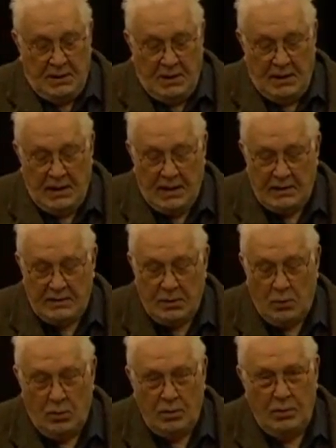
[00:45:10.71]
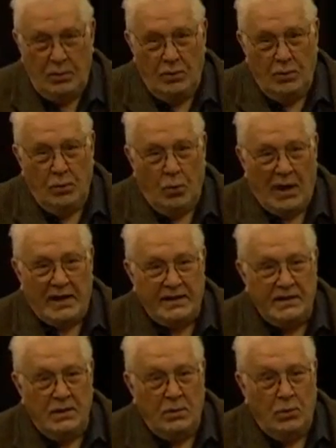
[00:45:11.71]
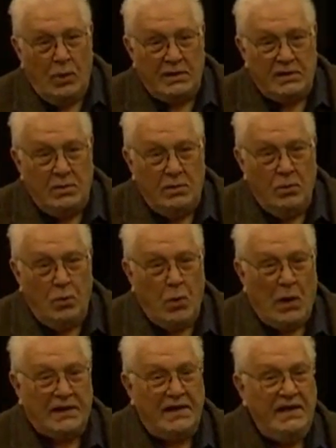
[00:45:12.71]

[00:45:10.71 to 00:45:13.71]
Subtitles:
And what the